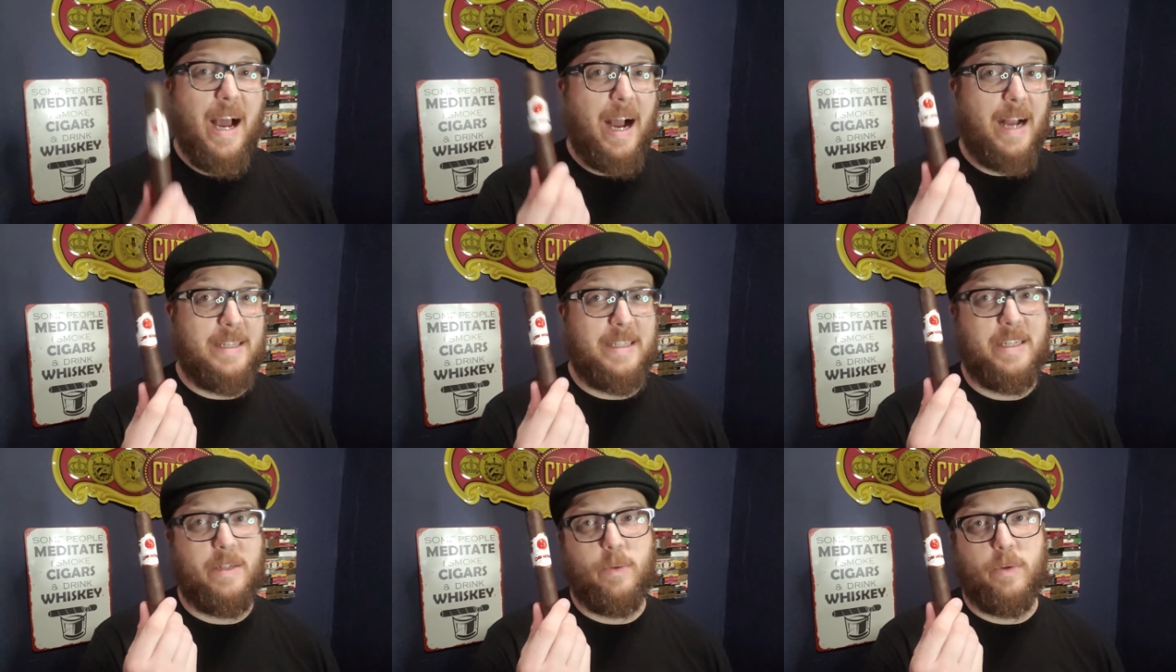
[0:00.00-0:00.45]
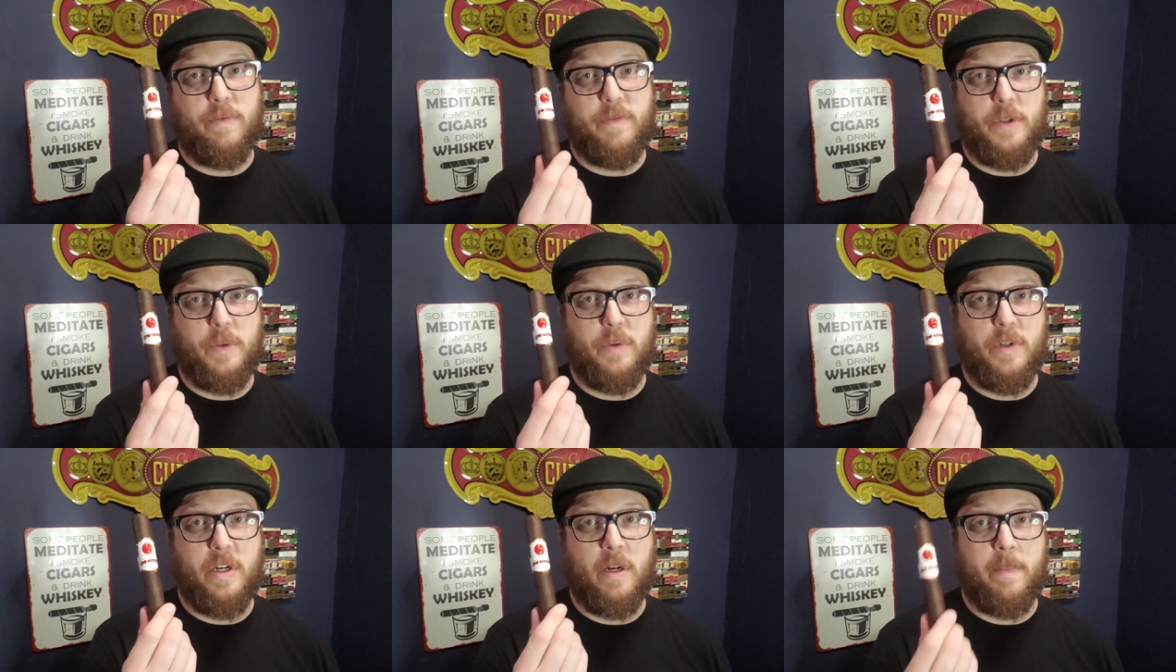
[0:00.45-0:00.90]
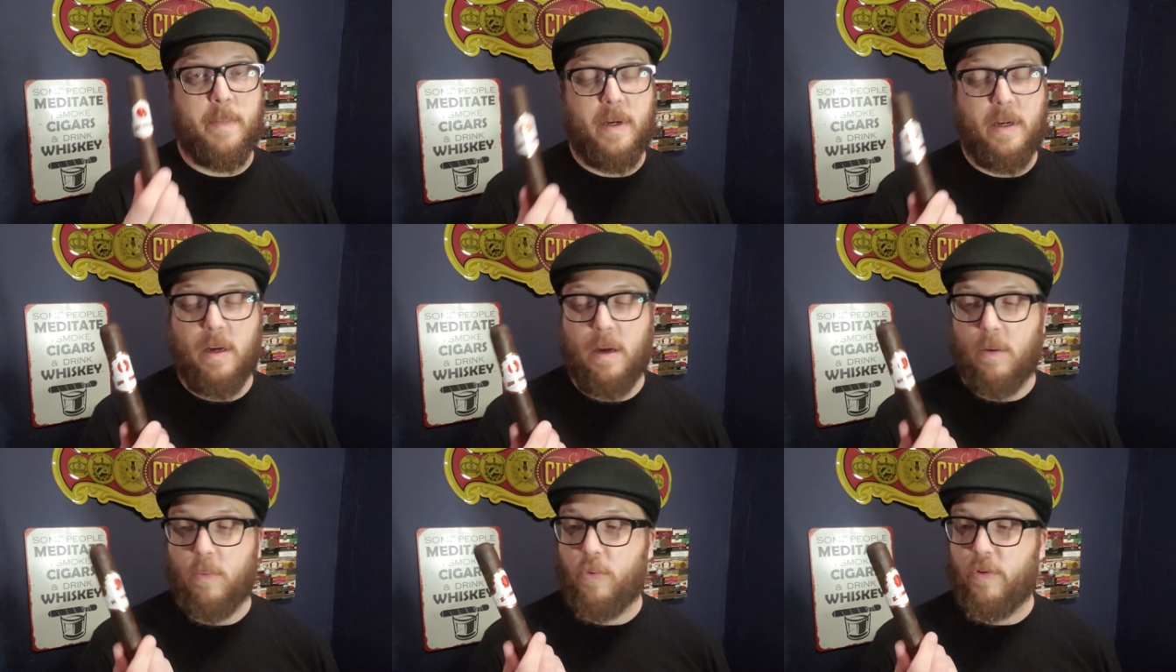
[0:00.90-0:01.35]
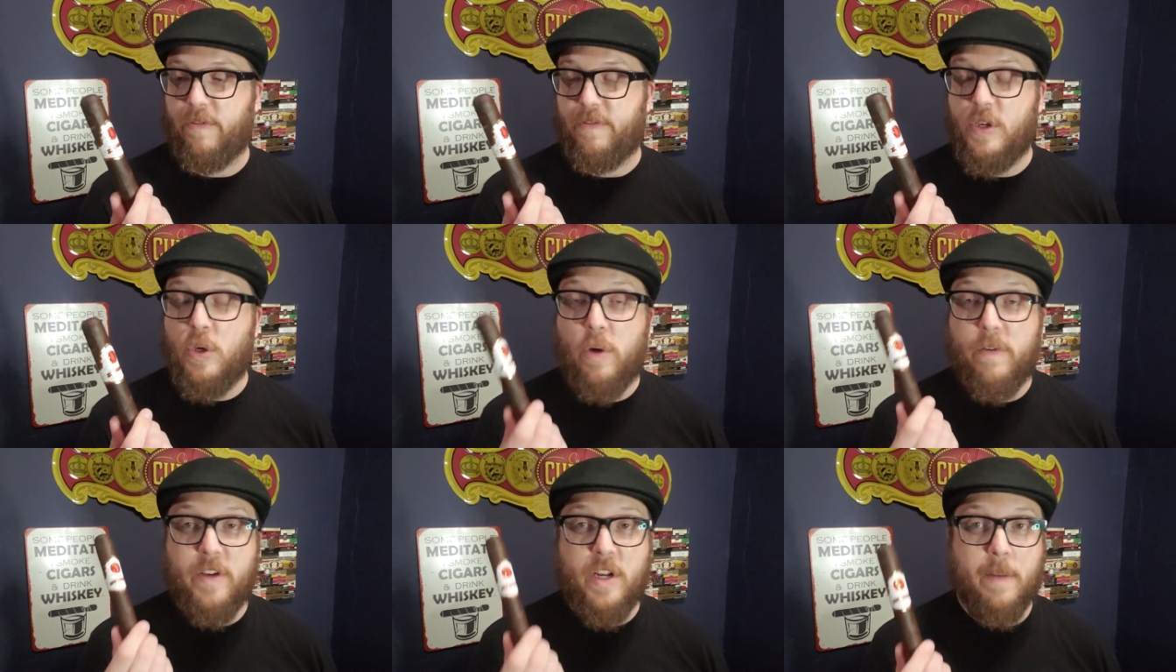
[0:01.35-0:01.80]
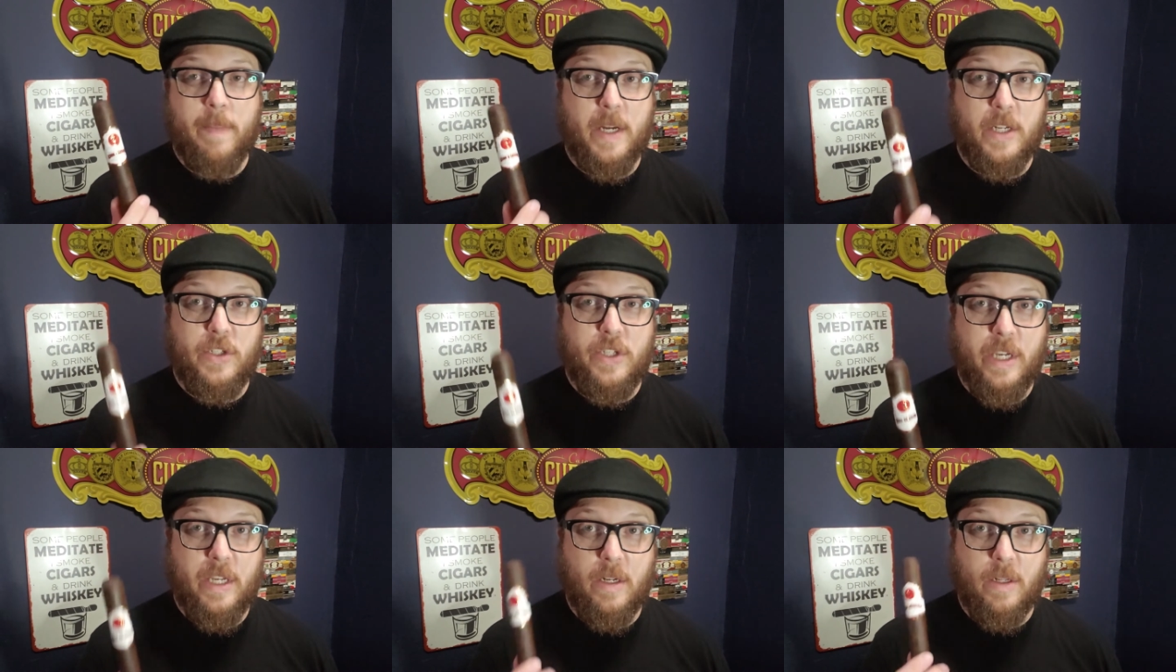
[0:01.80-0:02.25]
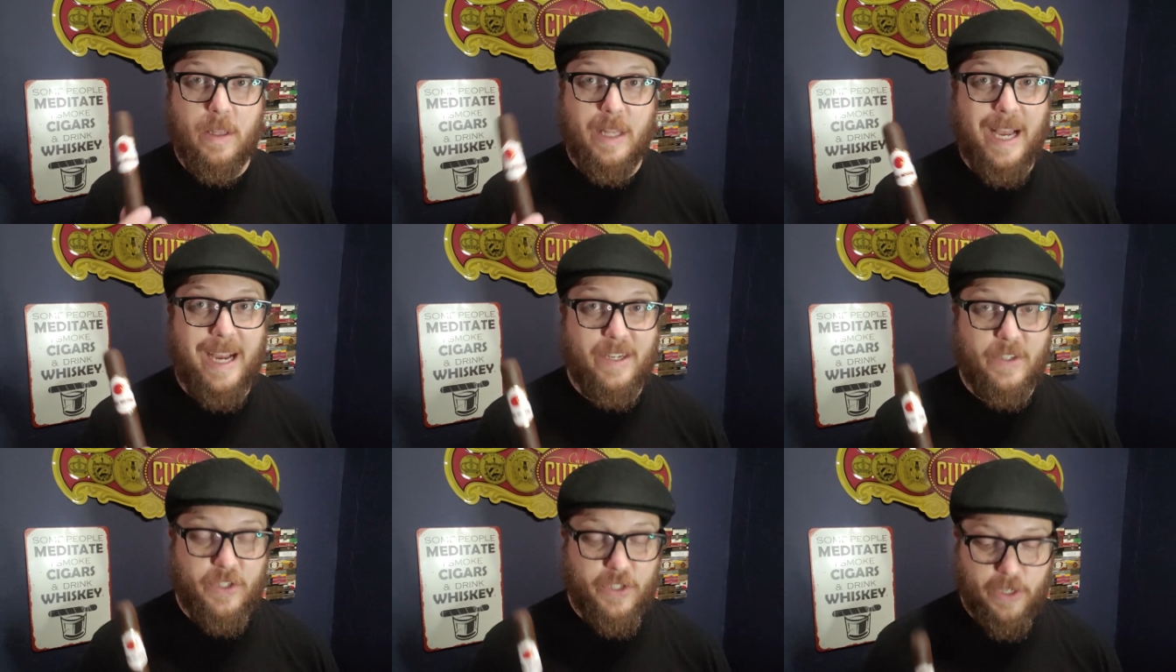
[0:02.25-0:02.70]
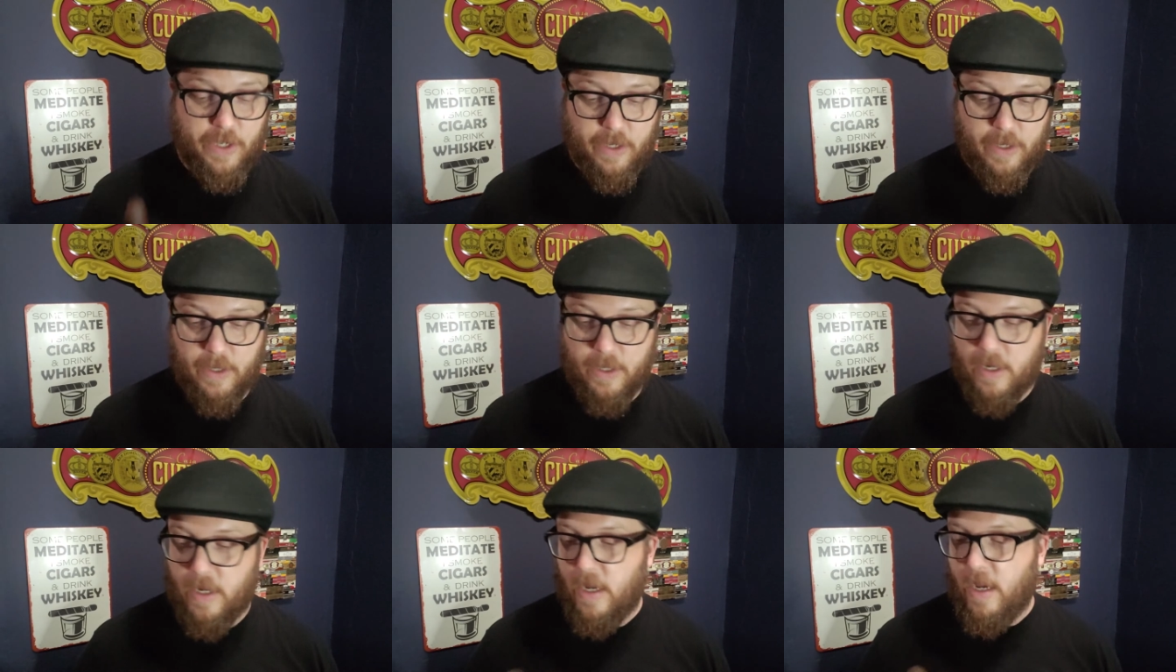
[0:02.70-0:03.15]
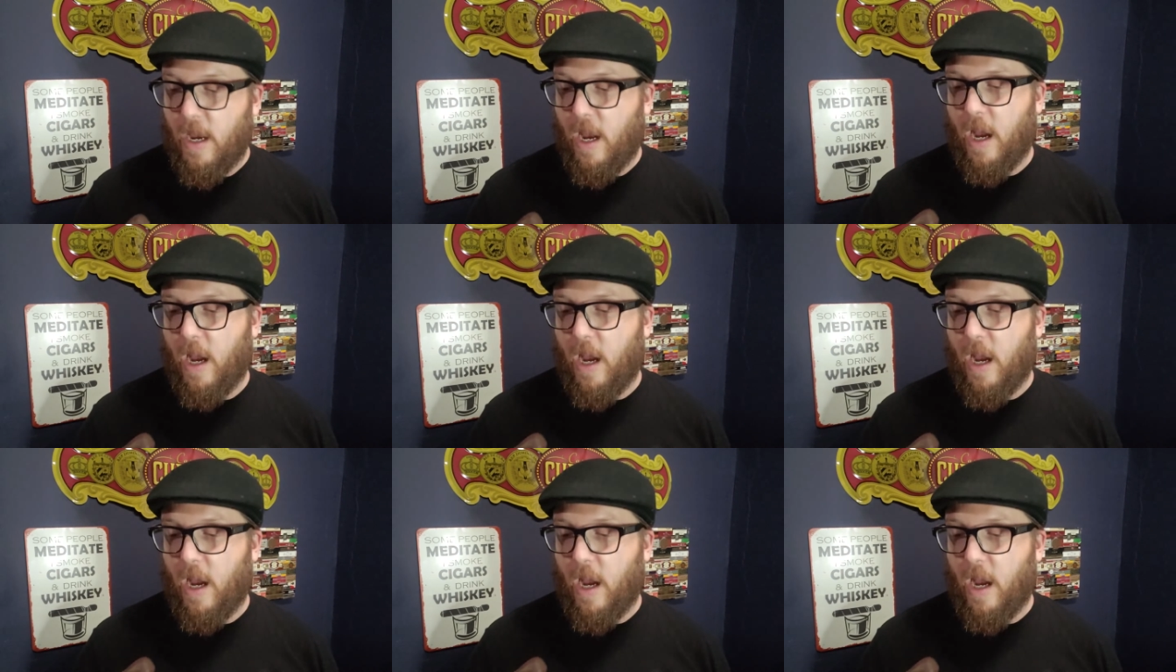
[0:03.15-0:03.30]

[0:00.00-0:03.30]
I did a review of it on my channel last year